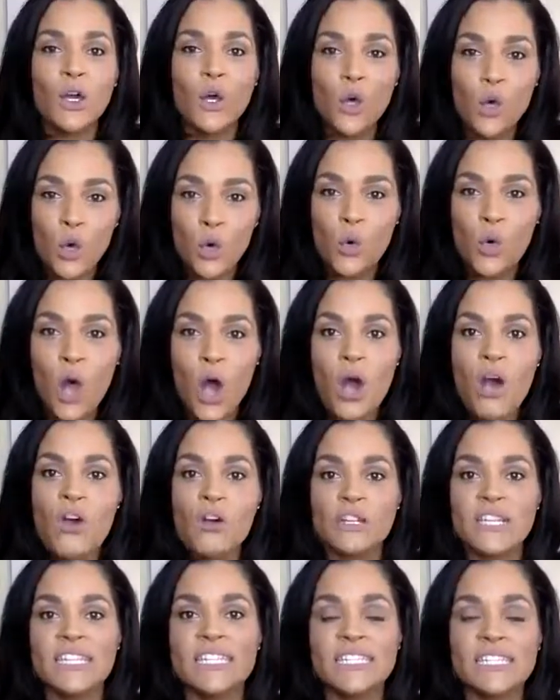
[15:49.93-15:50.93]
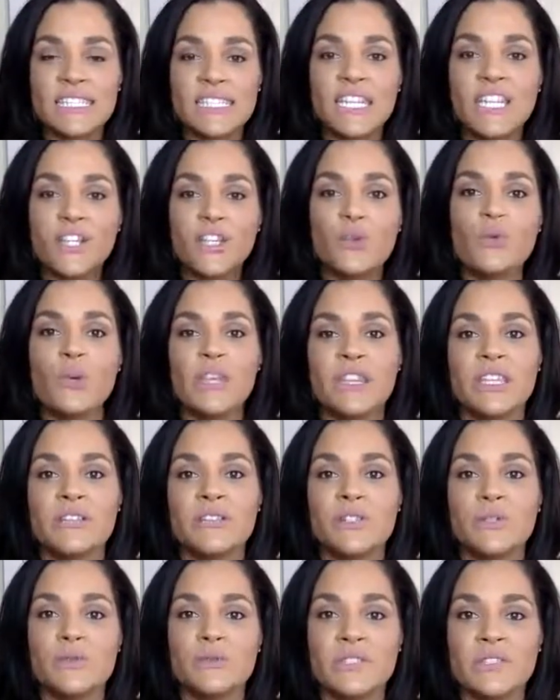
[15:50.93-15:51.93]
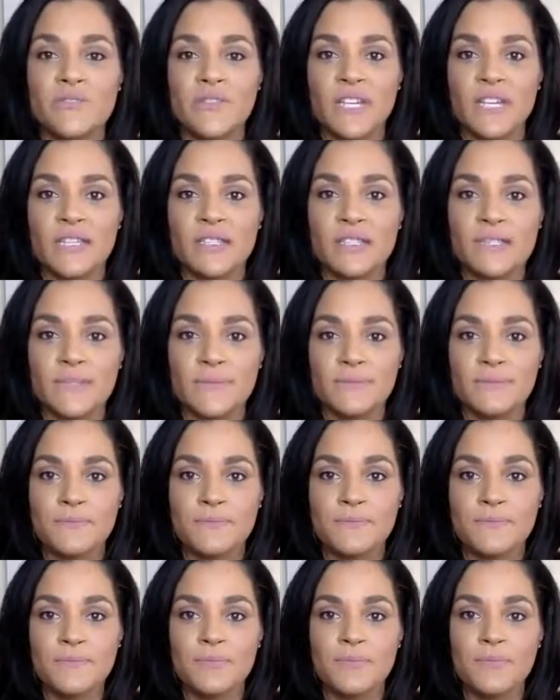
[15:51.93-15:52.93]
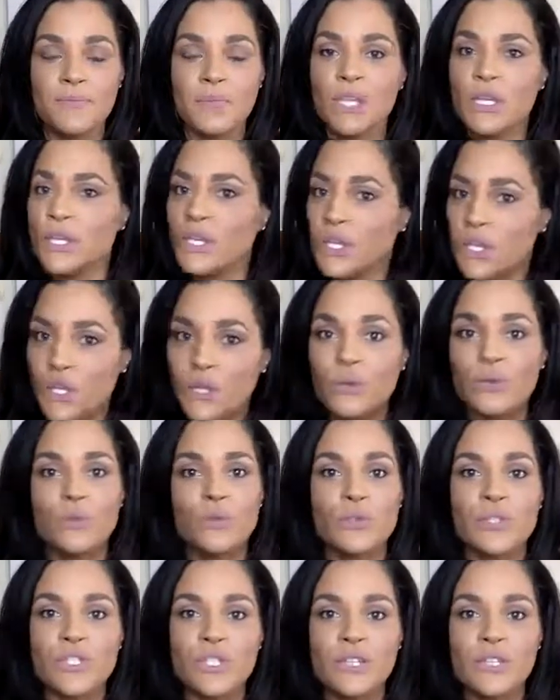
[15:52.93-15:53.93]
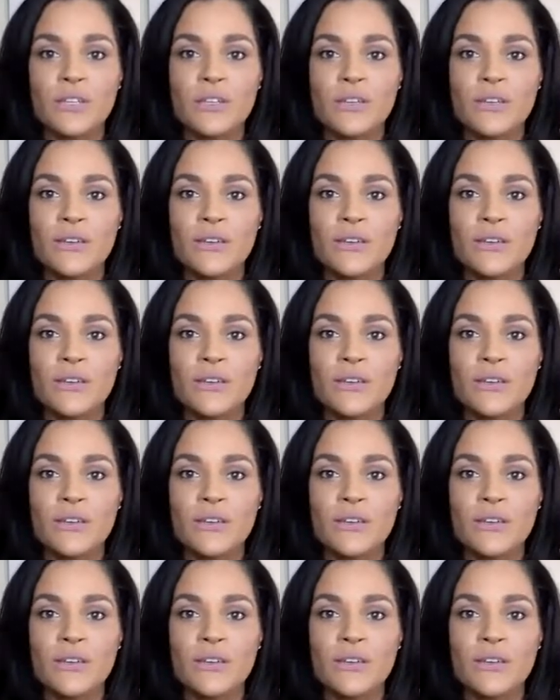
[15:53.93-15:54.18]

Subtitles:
who all can see you in their news feeds. Huge.